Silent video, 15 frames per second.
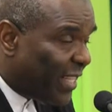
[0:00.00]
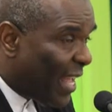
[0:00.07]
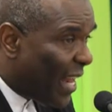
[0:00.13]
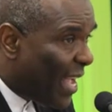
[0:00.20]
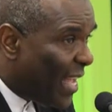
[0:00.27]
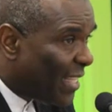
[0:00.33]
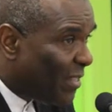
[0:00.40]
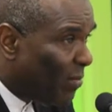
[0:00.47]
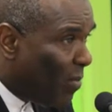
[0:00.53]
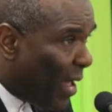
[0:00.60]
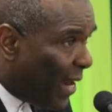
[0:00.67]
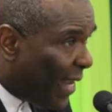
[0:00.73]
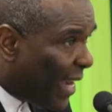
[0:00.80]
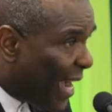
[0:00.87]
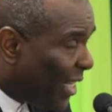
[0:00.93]
that has
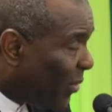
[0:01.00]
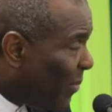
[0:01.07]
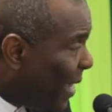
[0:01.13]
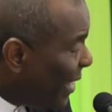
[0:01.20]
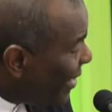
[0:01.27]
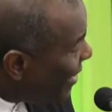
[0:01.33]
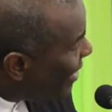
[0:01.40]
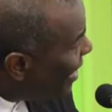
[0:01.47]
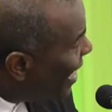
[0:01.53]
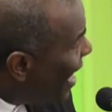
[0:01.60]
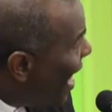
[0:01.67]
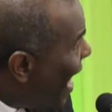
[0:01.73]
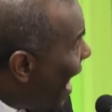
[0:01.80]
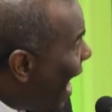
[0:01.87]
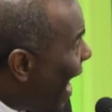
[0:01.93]
many catchments,
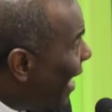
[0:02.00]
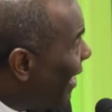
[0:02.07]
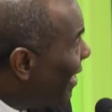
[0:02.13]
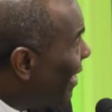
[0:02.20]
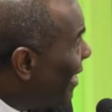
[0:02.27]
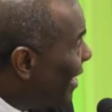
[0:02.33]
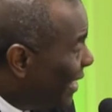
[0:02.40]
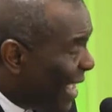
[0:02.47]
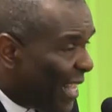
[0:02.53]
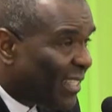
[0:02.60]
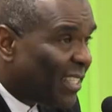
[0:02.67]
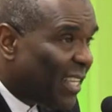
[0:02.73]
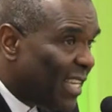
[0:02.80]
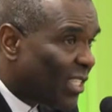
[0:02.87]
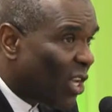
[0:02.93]
and
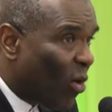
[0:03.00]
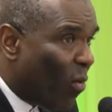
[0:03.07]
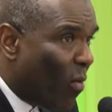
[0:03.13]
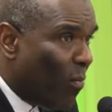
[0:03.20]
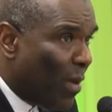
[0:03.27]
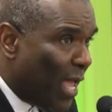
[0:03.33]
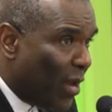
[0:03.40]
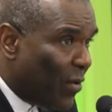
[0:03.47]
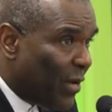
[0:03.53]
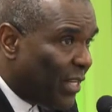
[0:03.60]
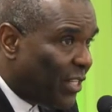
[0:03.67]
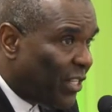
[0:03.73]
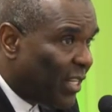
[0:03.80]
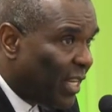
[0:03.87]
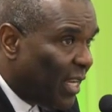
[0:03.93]
that is our main
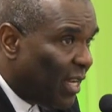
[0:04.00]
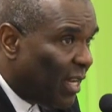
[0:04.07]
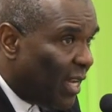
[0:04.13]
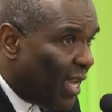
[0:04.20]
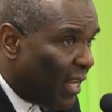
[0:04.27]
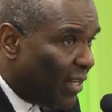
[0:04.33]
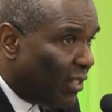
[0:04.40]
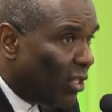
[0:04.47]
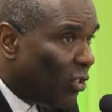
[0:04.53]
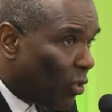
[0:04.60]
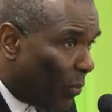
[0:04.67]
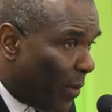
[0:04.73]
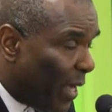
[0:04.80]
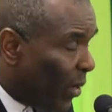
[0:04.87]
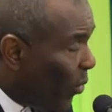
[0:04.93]
ridge in
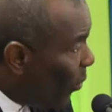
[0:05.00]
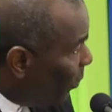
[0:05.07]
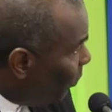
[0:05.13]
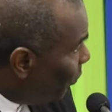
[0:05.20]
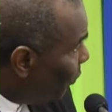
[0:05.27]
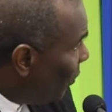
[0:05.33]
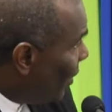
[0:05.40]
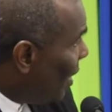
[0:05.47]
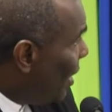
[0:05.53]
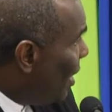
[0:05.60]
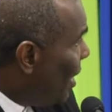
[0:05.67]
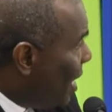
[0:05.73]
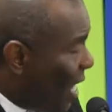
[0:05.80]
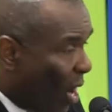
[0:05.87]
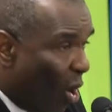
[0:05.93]
Tobago.
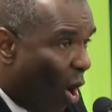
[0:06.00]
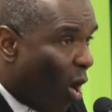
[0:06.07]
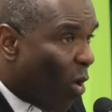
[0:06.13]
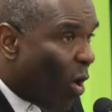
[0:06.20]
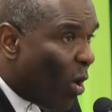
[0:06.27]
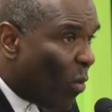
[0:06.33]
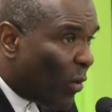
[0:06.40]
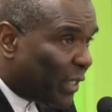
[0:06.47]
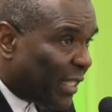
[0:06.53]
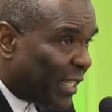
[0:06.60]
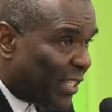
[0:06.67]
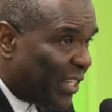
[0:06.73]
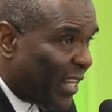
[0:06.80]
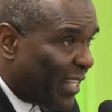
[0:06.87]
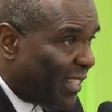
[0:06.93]
All
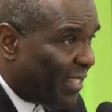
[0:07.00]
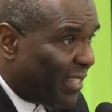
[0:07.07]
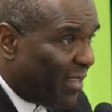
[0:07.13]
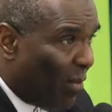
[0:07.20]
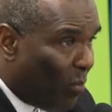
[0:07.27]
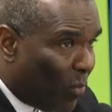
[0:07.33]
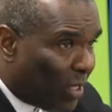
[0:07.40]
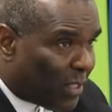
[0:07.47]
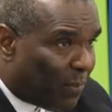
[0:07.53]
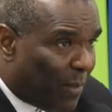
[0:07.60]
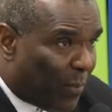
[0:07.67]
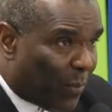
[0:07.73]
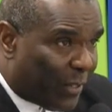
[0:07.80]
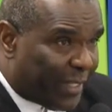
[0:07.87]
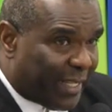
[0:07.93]
watersheds must be
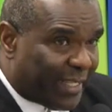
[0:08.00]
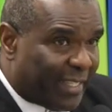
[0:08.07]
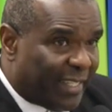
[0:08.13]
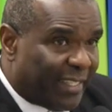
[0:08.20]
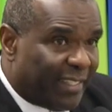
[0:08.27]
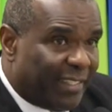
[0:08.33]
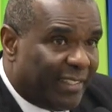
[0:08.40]
protected,